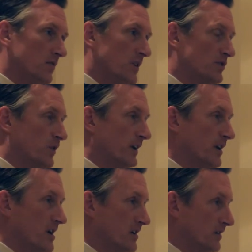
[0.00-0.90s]
which we
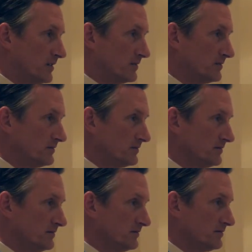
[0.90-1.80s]
know
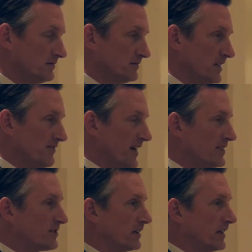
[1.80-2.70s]

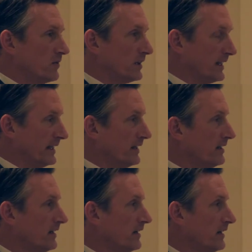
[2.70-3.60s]
eventually will lead
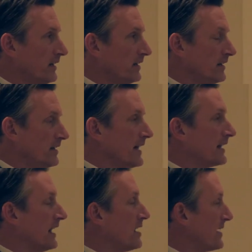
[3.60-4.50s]
to the
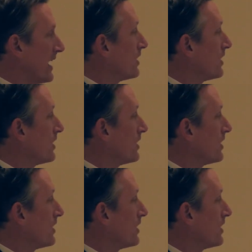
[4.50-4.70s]
economic